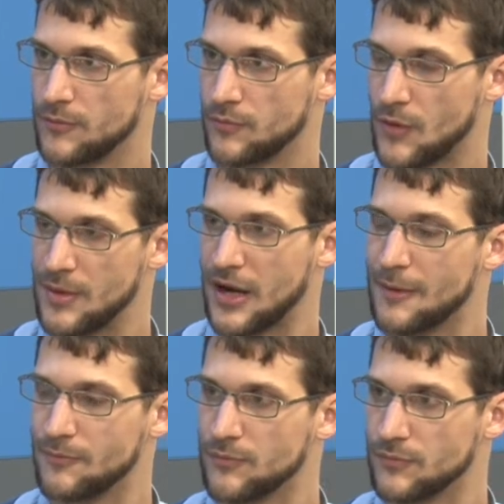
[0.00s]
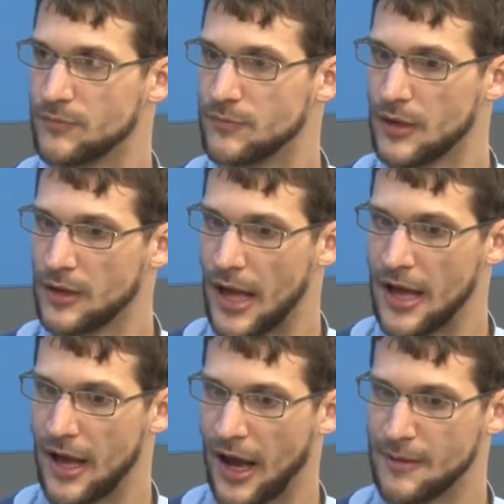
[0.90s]
I mean,
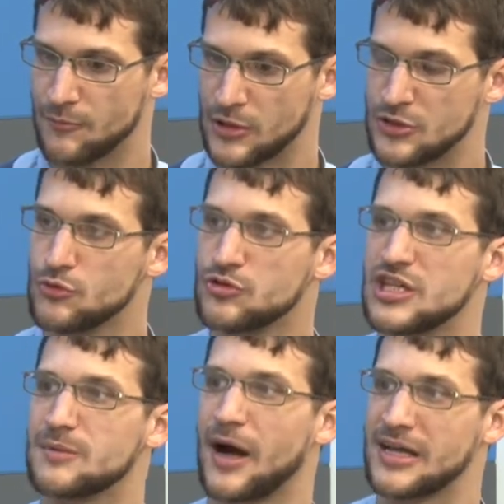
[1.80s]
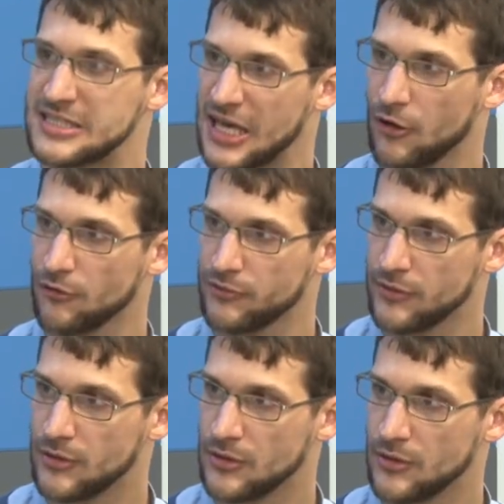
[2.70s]
I'm reducing myself
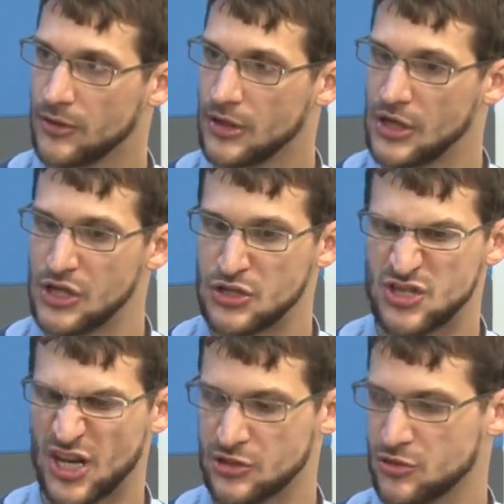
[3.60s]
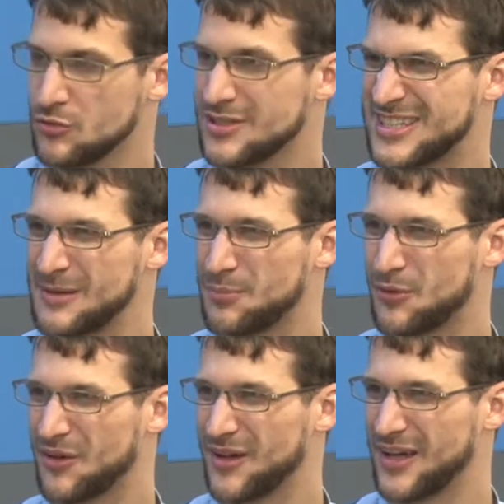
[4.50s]
just to a
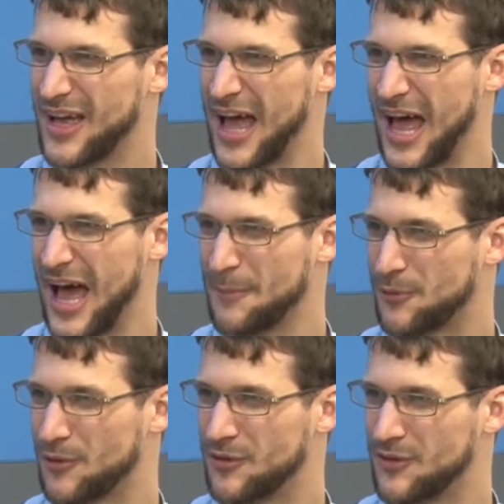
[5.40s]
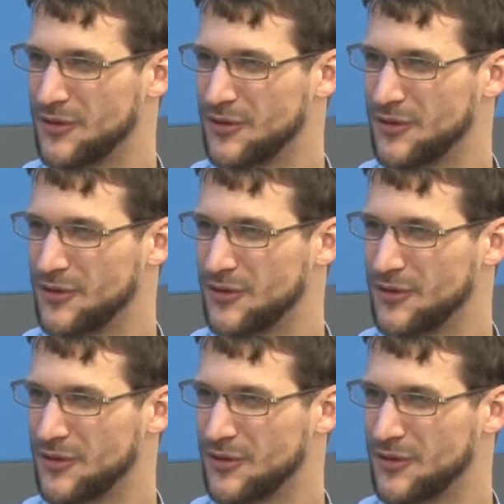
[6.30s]
simple apple,